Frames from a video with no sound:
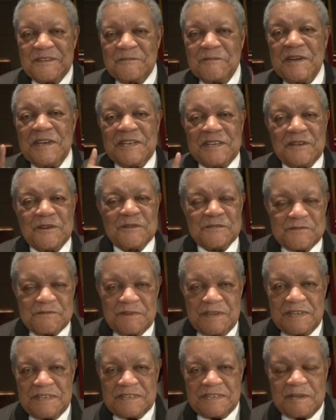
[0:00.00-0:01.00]
Way to go,
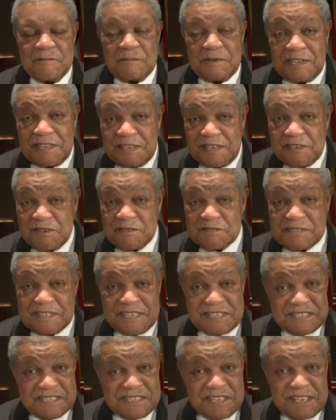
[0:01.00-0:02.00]
Trae. Now, millennials,
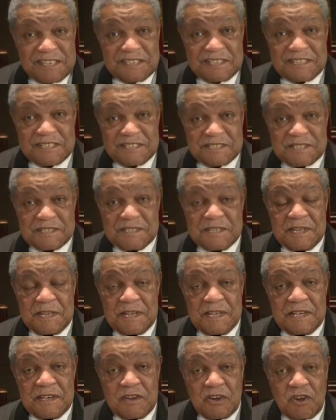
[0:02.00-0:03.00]
let's take this
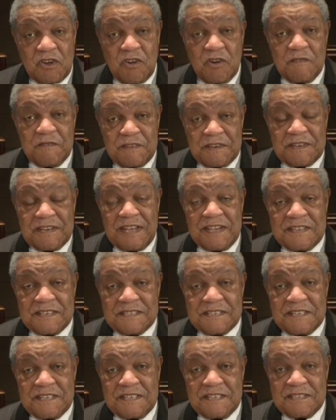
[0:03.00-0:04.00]

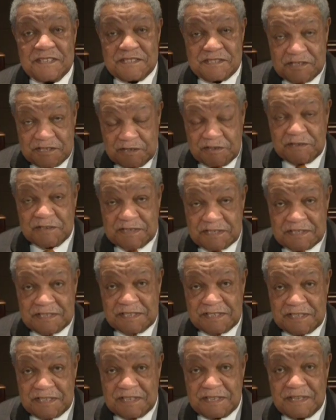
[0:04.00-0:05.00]
COVID-19
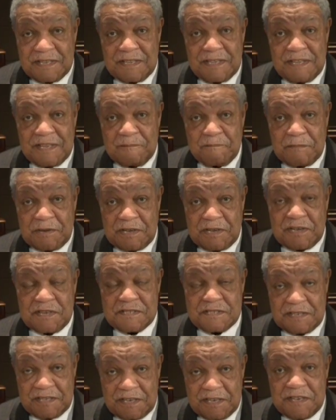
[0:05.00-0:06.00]
seriously,
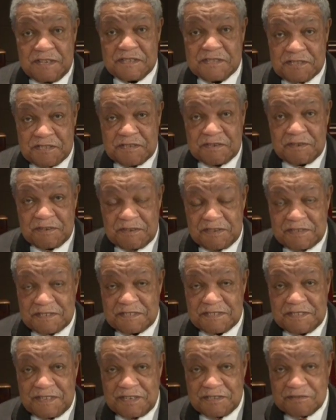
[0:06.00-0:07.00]
because it is
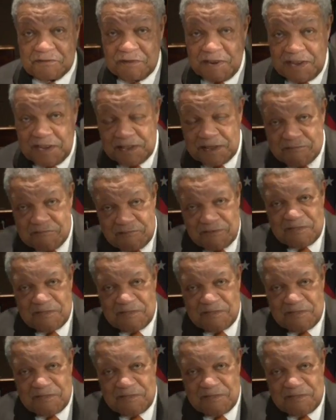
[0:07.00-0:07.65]
serious. Now, Trae,